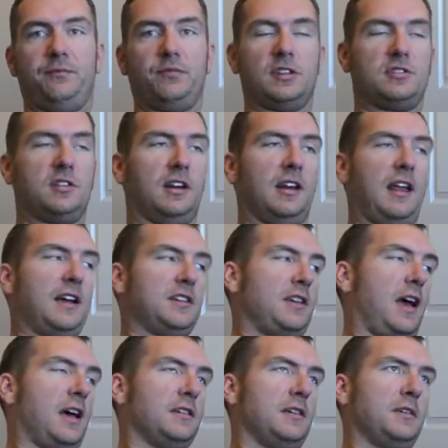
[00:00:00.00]
So it
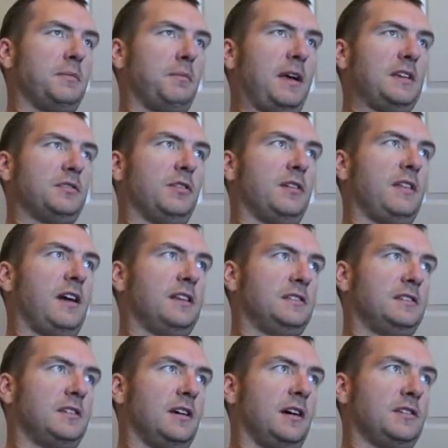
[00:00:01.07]
actually has, basically
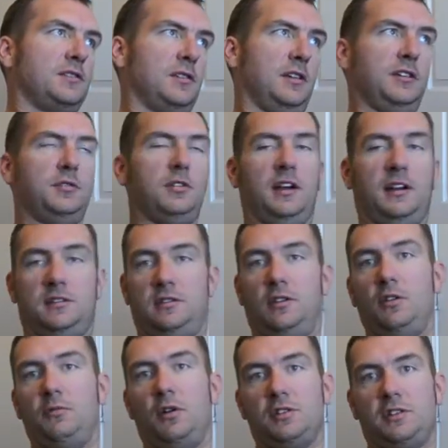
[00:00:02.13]
that's so you can do like a
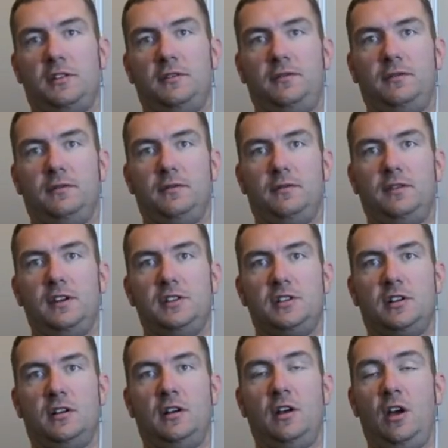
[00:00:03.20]
slow motion
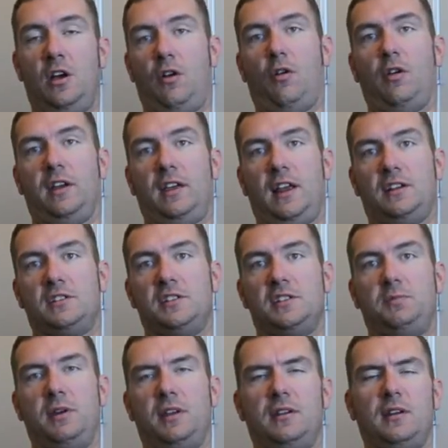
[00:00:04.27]
feature, or you can actually
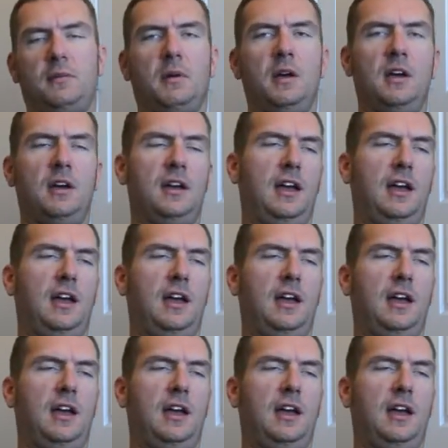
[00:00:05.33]
speed it up.